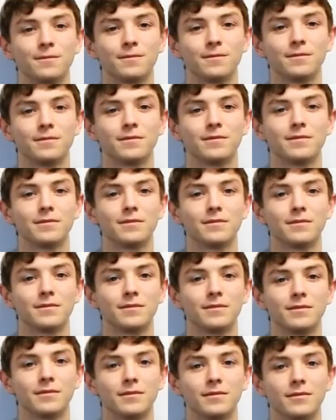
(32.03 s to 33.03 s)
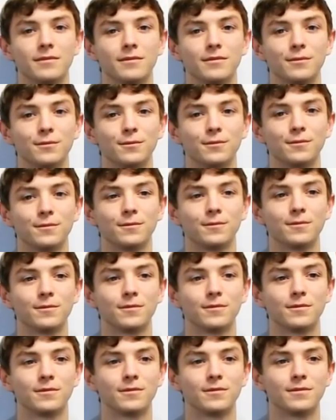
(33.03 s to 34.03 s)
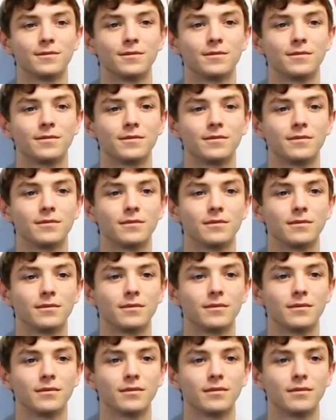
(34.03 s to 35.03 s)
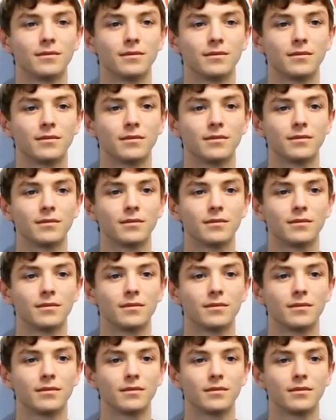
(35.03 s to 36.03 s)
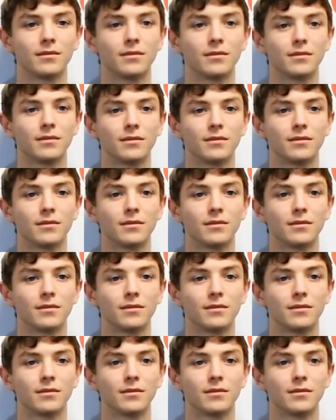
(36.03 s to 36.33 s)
(silent)